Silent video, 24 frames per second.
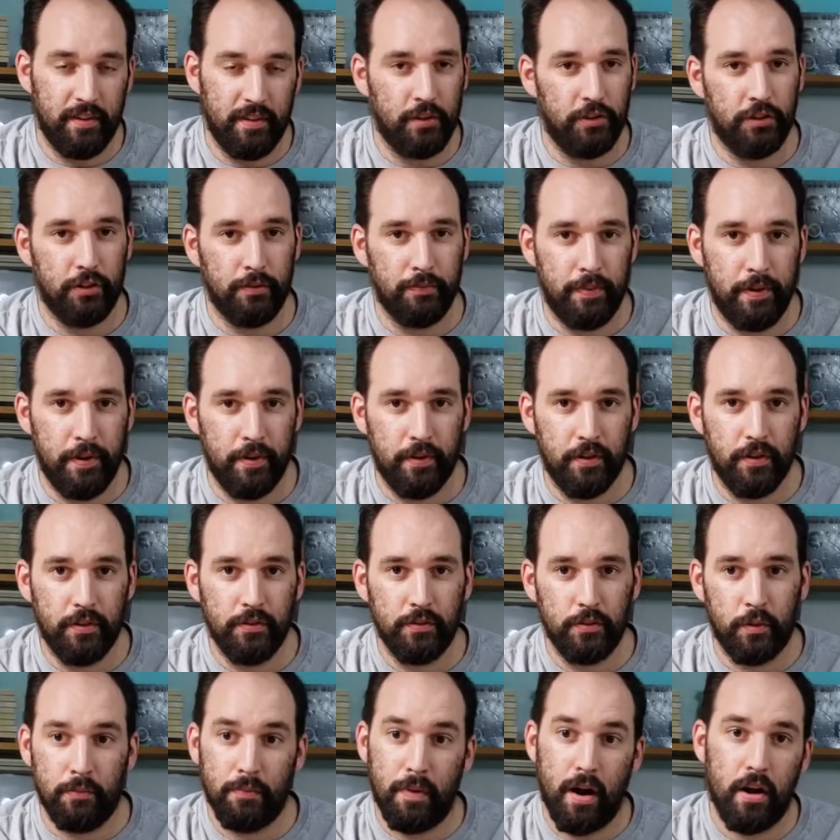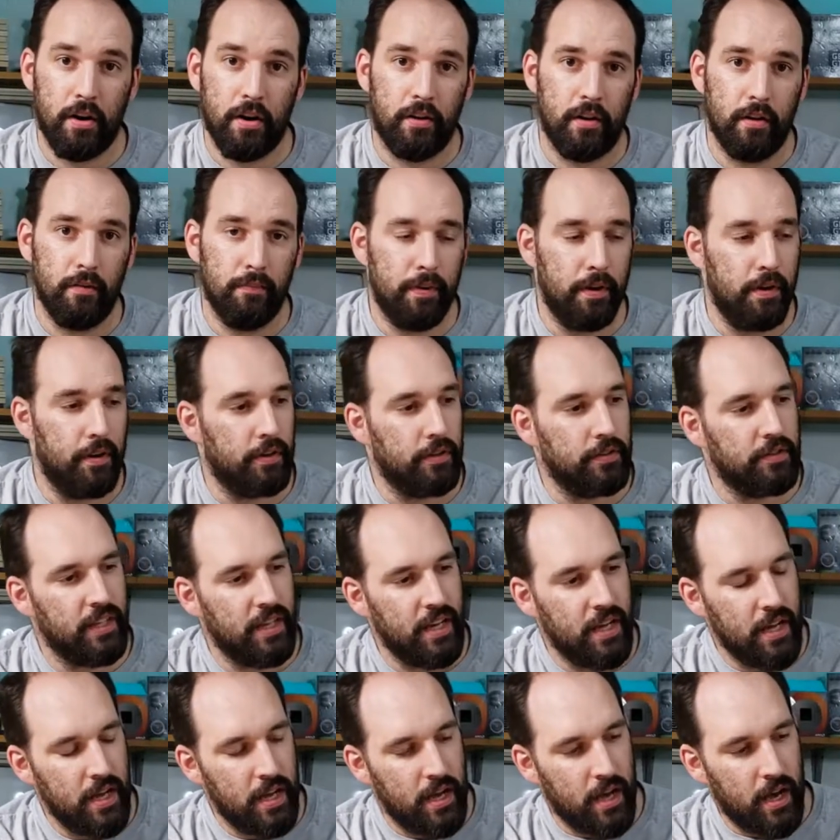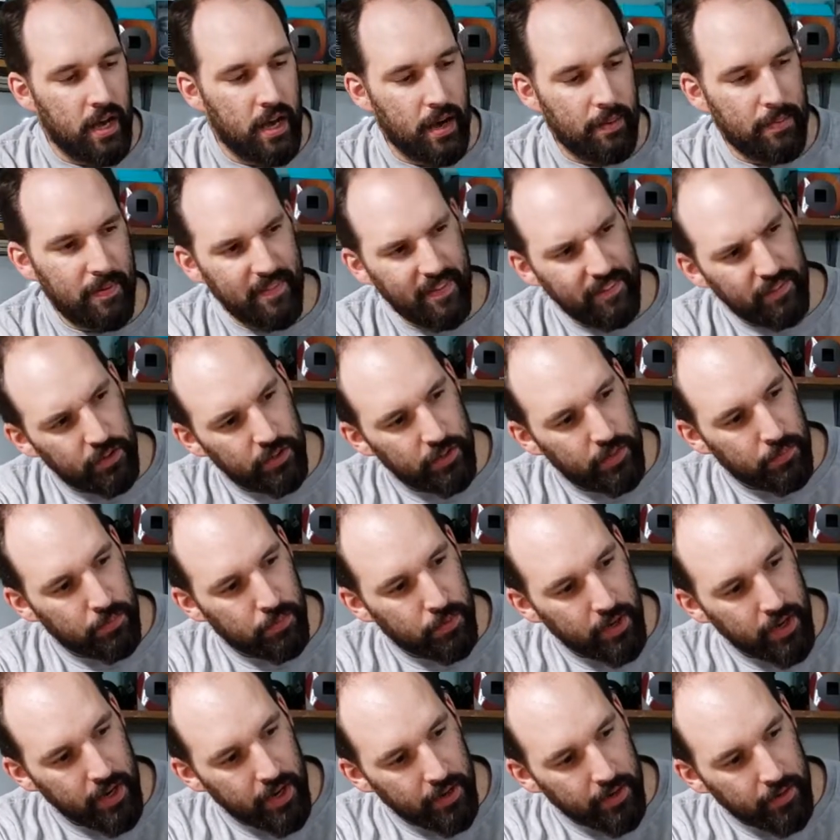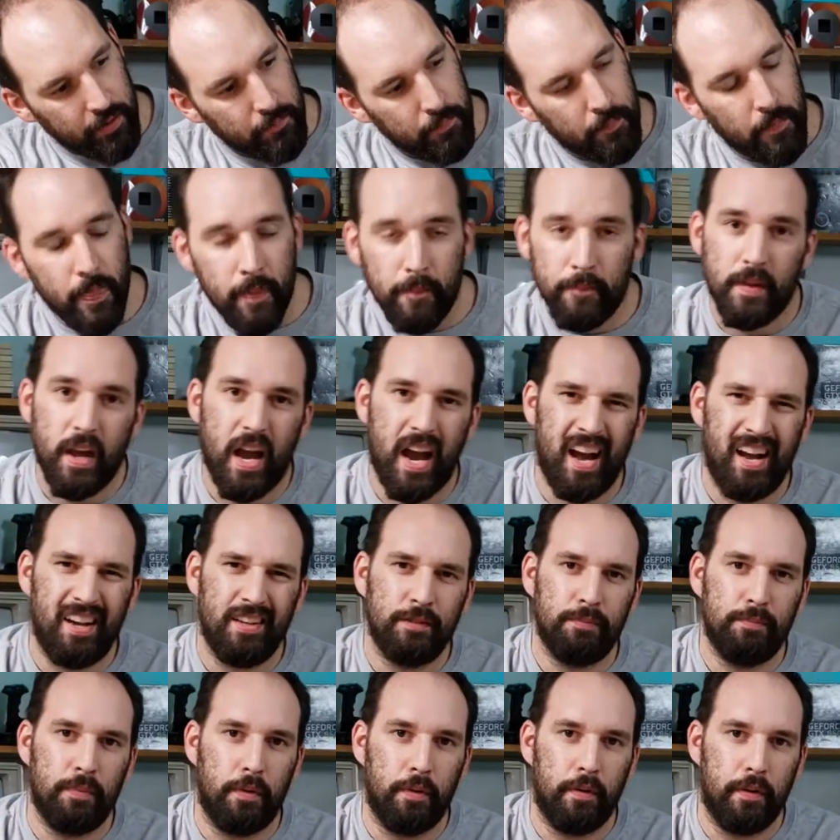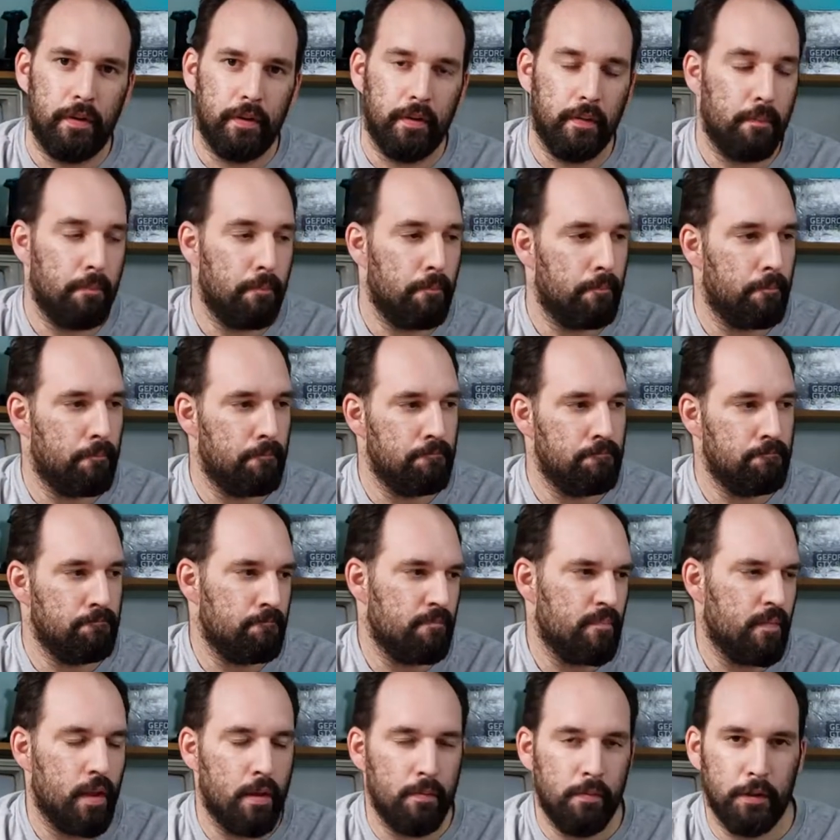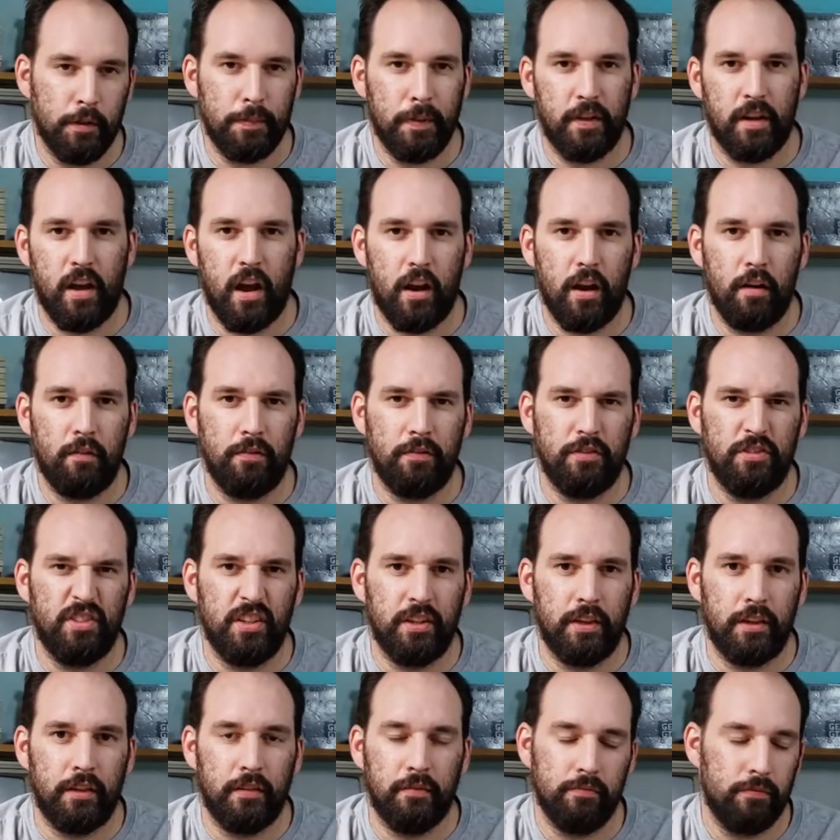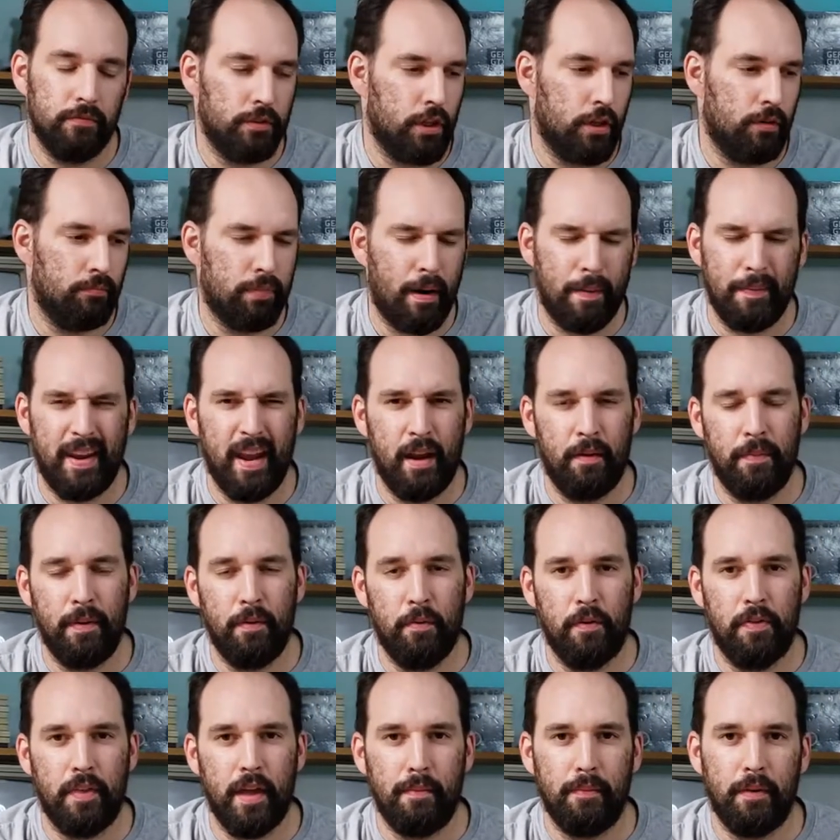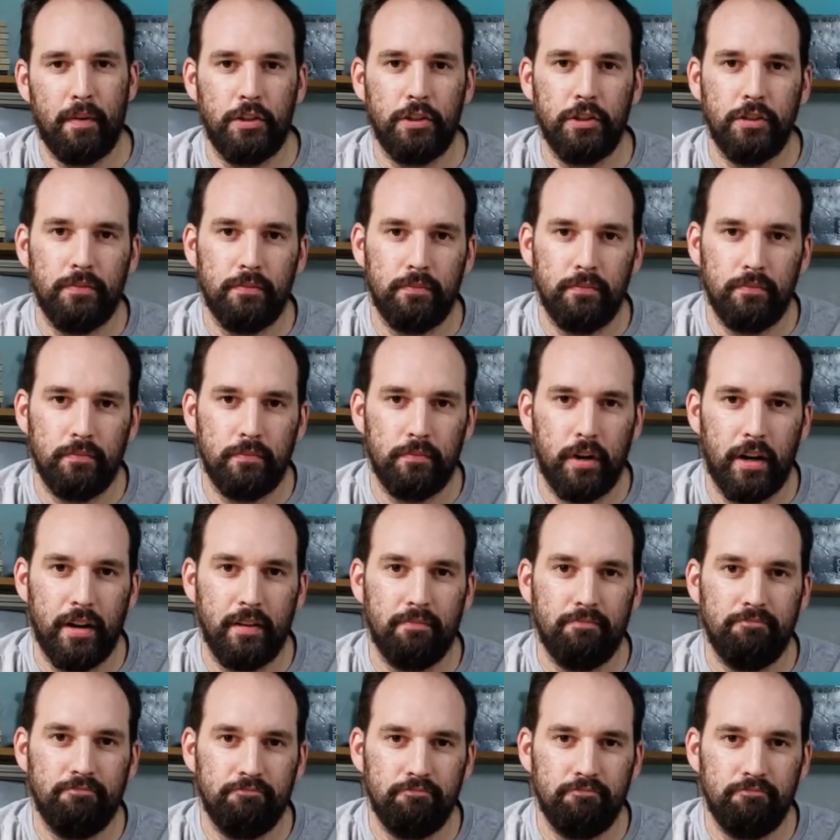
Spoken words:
vintage computers or modern computers. But I've never heard of the brand. Osborne. Must be a knockoff of Singer, so probably can't be worth that much, right?